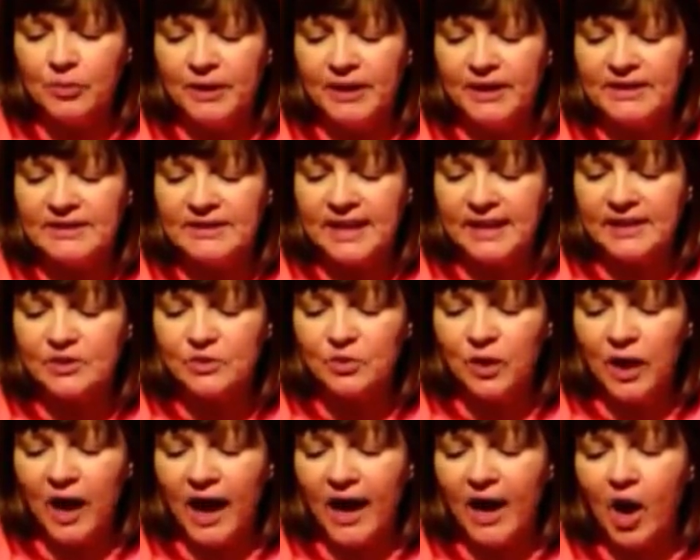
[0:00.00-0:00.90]
because that's
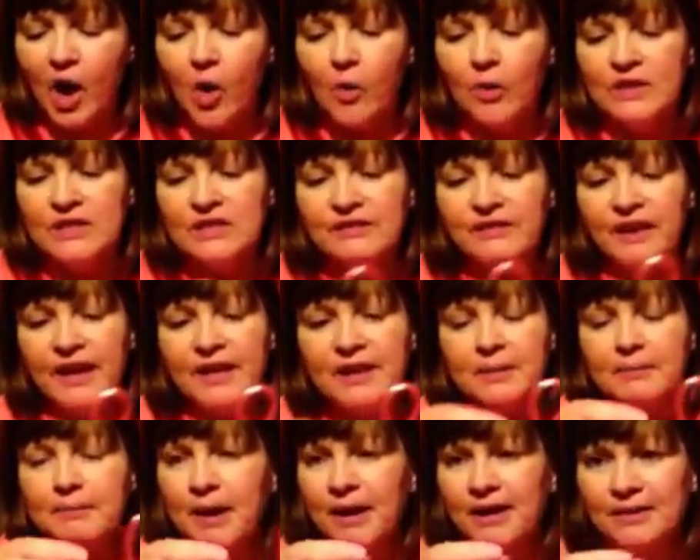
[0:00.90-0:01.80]
where I always
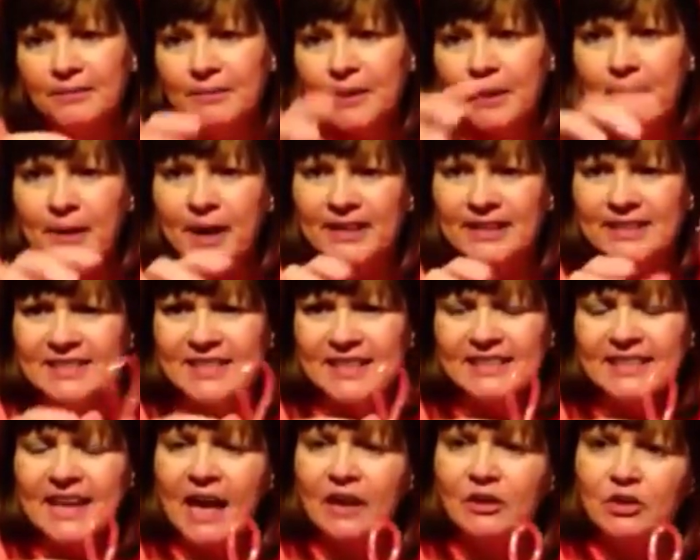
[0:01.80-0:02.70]
find the buttons
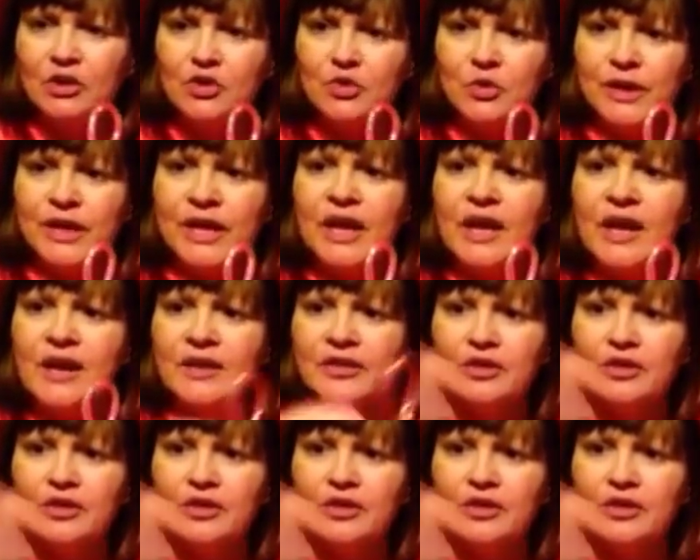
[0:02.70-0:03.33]
at Dollar Tree.